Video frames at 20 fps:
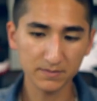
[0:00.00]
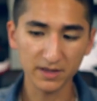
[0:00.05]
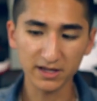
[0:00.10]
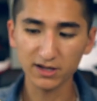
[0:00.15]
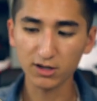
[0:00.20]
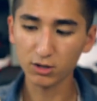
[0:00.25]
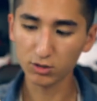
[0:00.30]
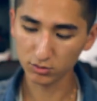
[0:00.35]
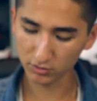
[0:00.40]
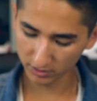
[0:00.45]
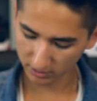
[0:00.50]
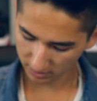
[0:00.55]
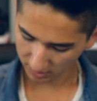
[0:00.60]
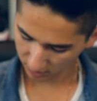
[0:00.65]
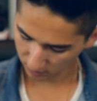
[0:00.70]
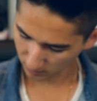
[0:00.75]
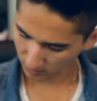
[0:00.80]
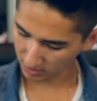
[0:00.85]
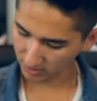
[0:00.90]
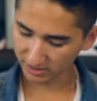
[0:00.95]
They go
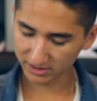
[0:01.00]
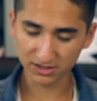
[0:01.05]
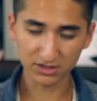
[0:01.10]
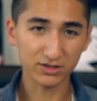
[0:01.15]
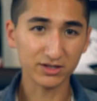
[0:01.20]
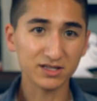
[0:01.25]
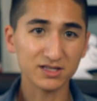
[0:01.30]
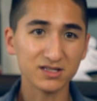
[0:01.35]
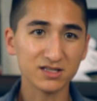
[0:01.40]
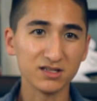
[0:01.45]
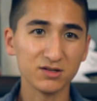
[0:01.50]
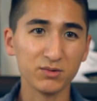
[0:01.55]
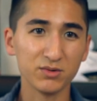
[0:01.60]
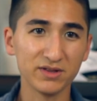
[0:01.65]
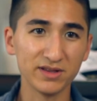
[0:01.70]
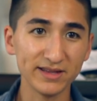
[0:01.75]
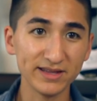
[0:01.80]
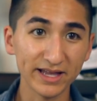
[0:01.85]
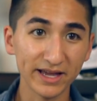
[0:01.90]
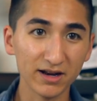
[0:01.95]
really well, as you can see,
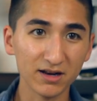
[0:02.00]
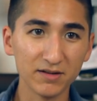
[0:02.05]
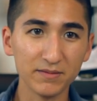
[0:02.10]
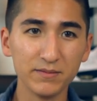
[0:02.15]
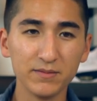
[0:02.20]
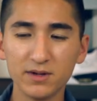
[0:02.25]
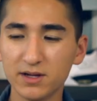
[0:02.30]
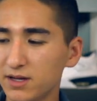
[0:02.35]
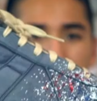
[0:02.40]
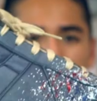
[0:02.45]
with denim,